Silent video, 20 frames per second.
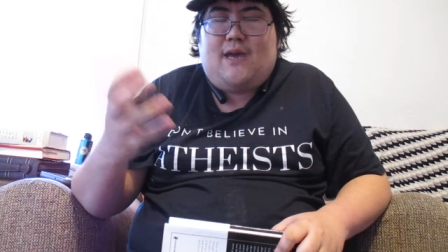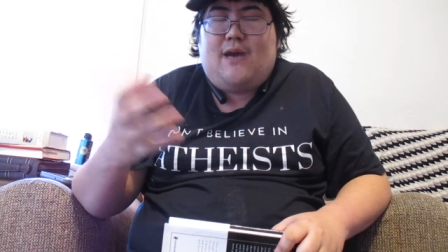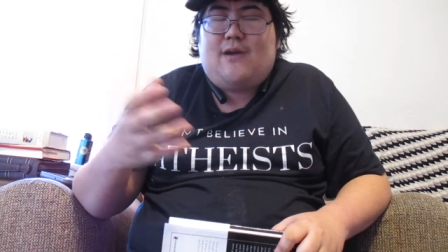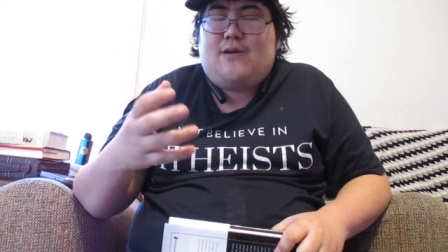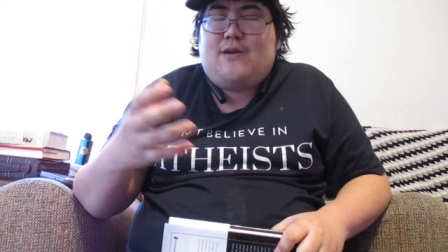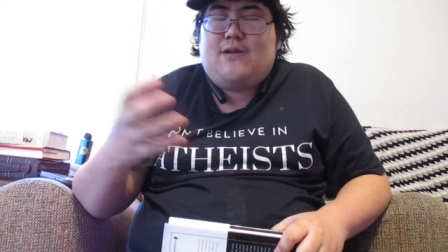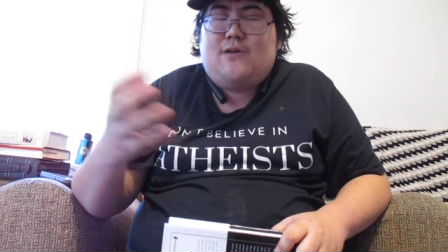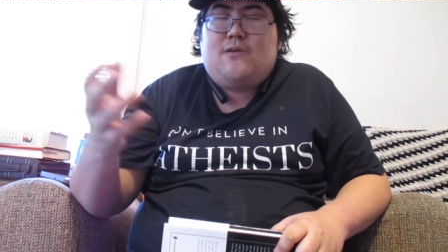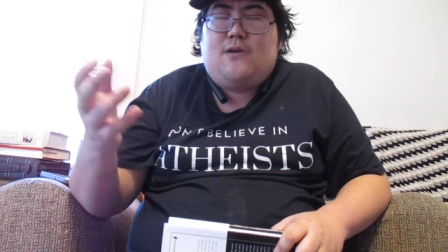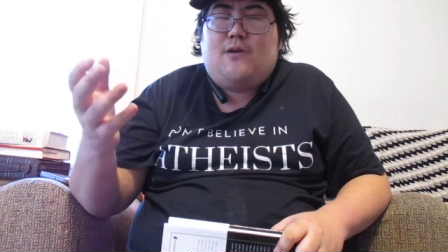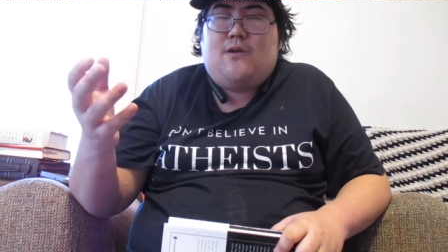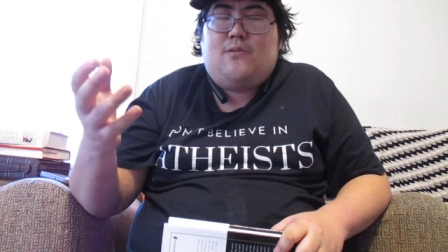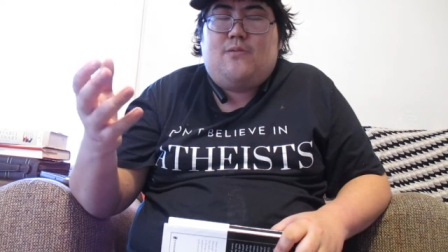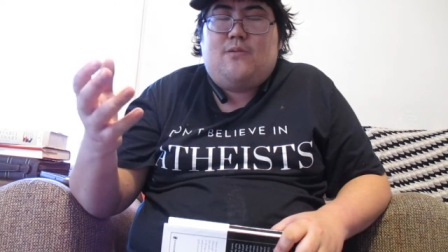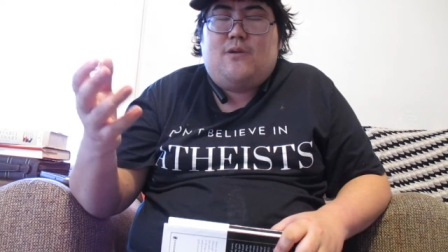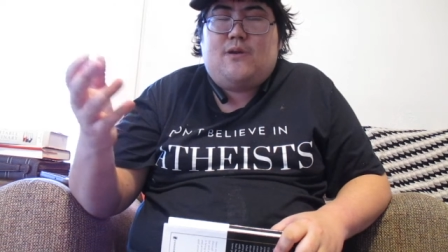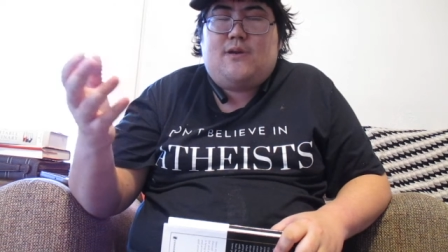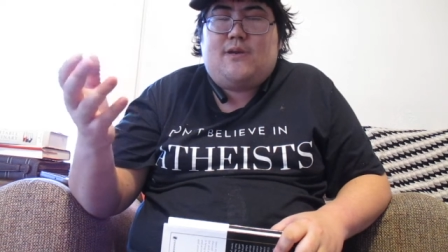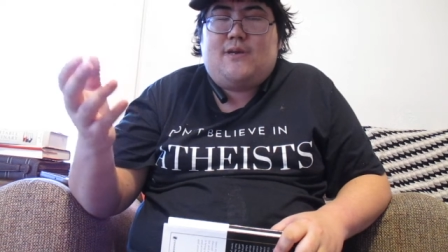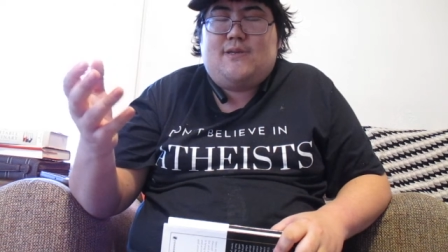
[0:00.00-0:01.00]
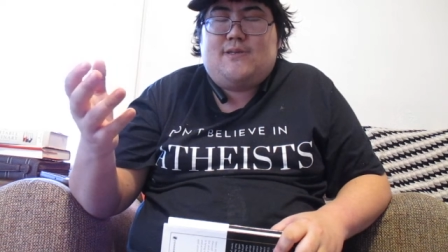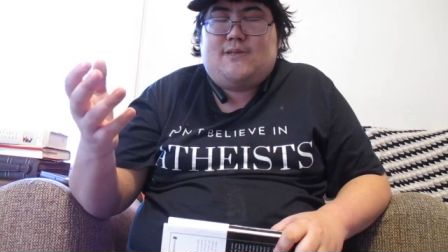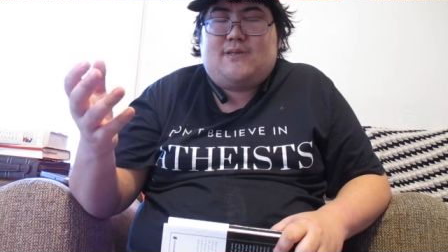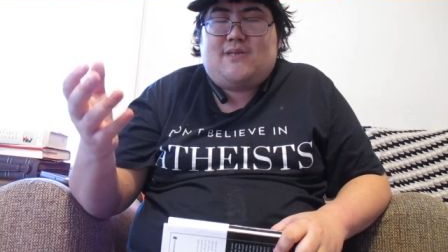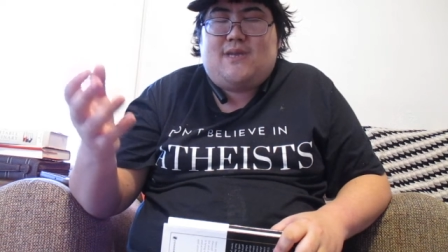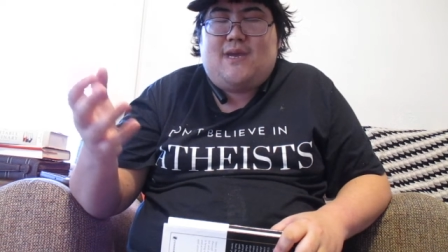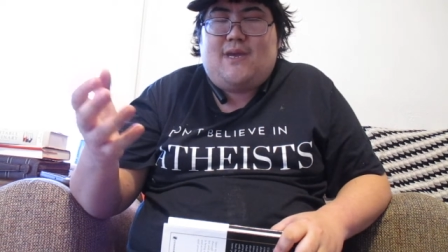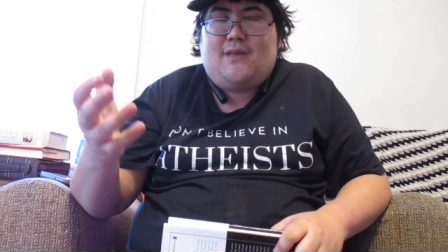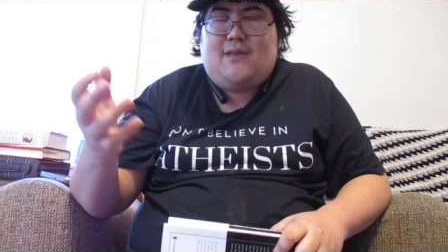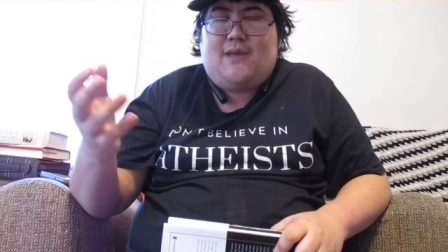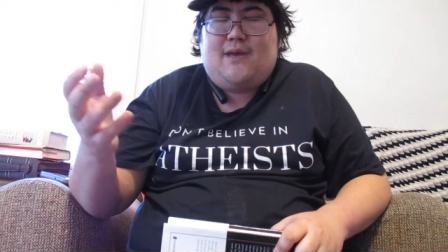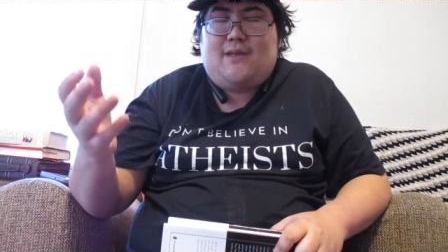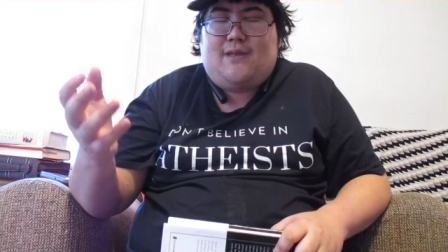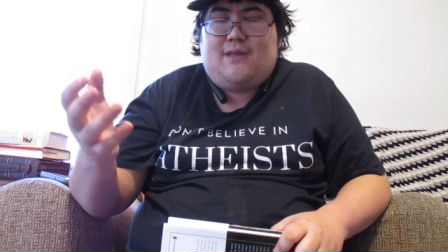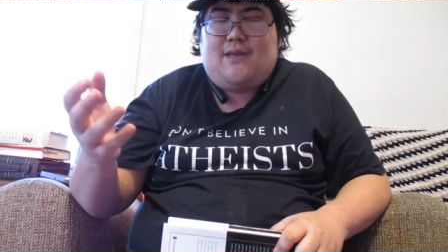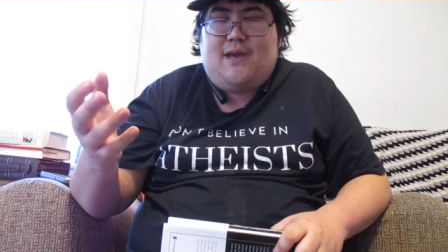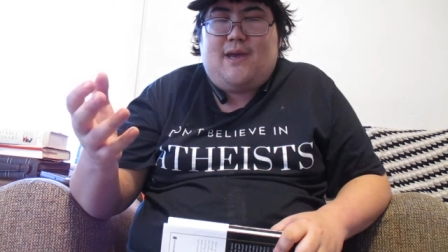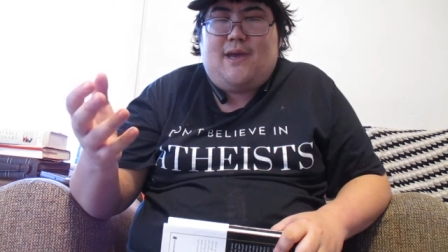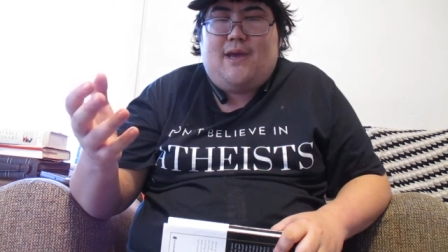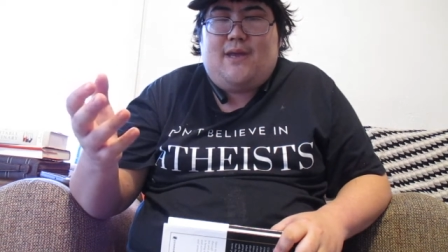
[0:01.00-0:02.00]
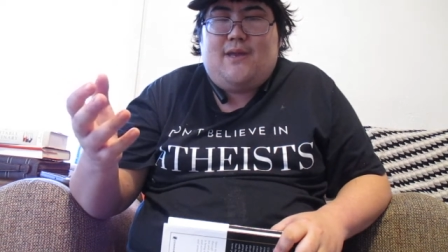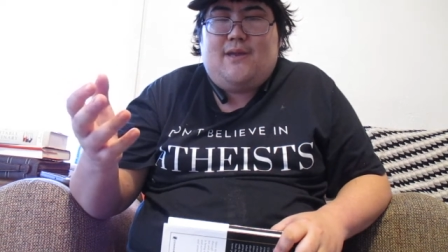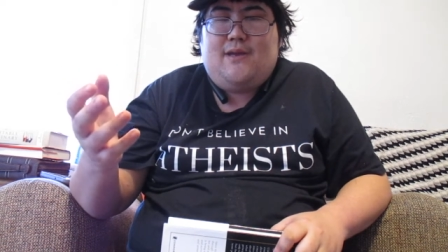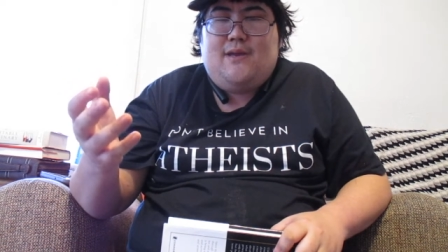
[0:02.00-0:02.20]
How can you go to work in a state like that?